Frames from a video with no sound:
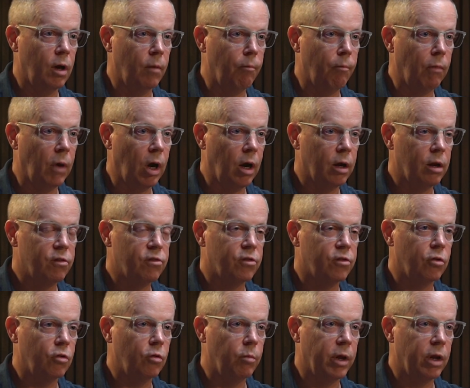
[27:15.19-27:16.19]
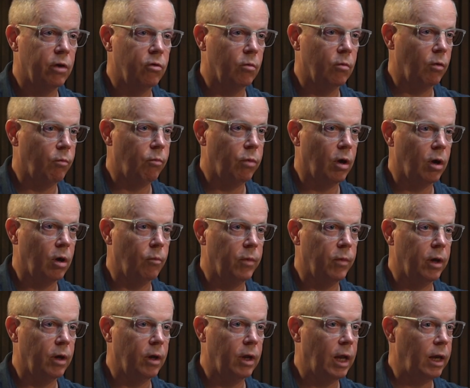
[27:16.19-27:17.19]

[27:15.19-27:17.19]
a modest 2-bedroom apartment,